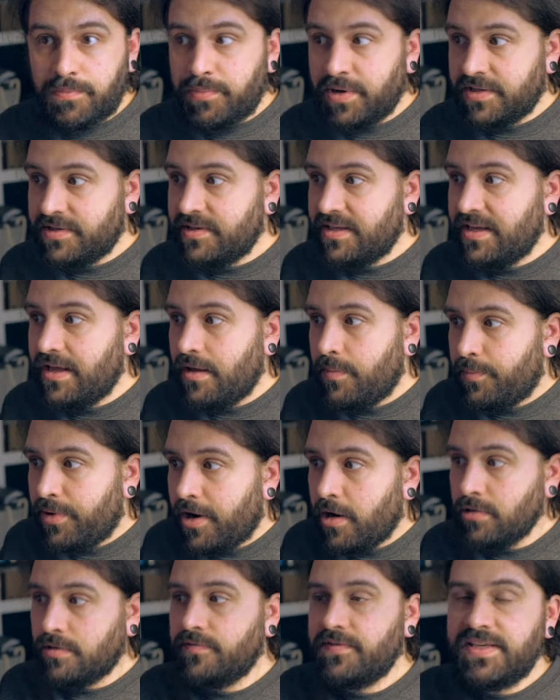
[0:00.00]
but a
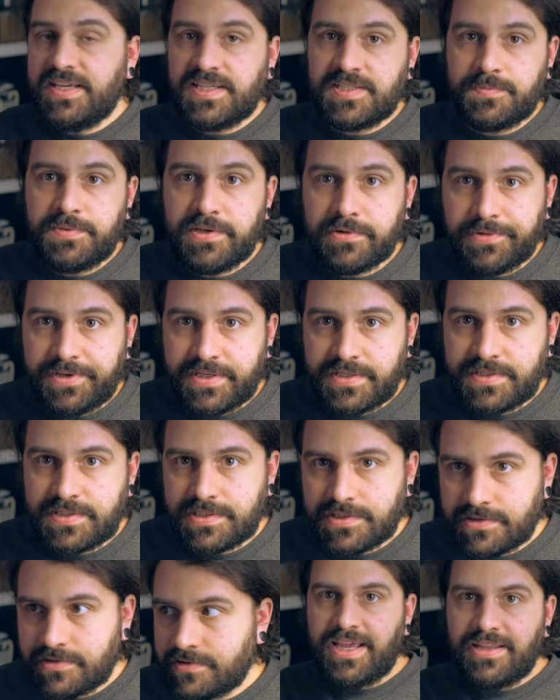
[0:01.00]
part of the
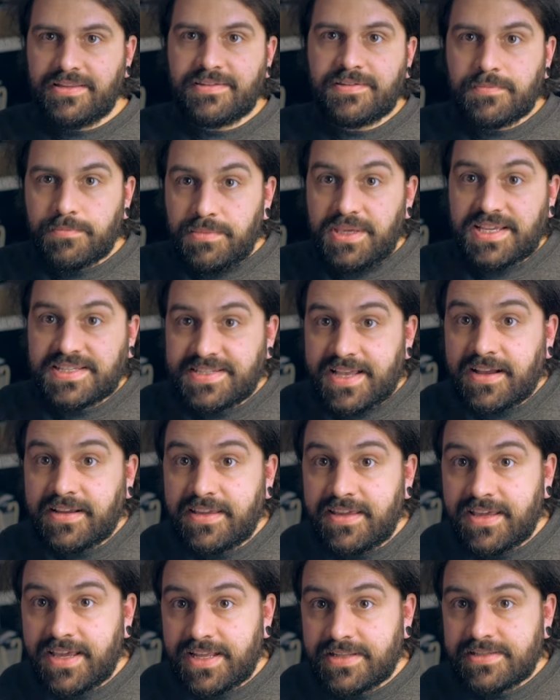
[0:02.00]
experience. And
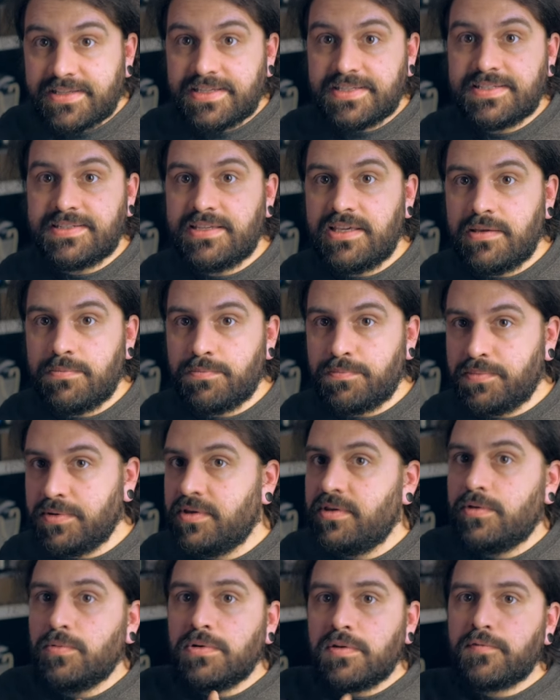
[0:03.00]
Miyazaki and his team
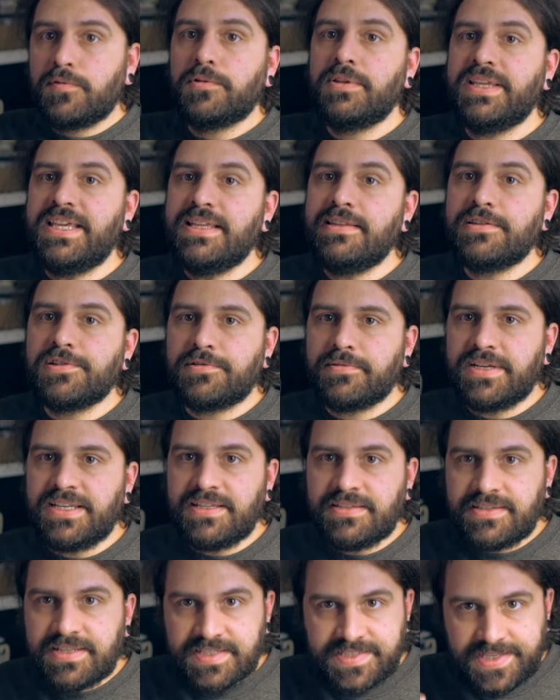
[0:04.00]
beautifully
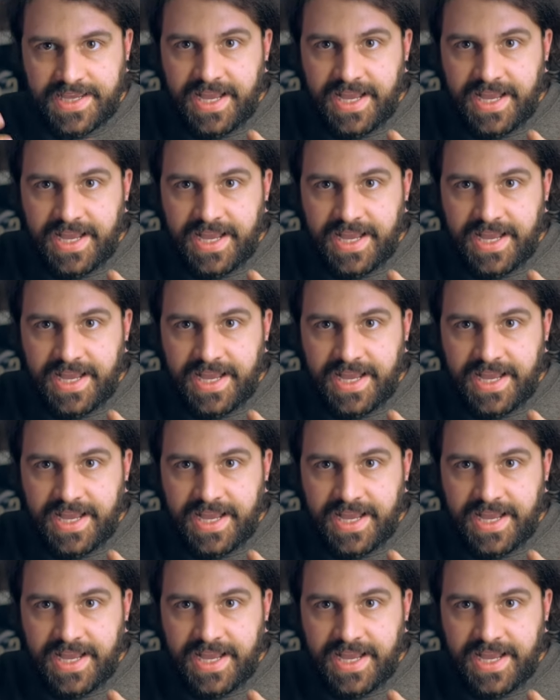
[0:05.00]
integrated this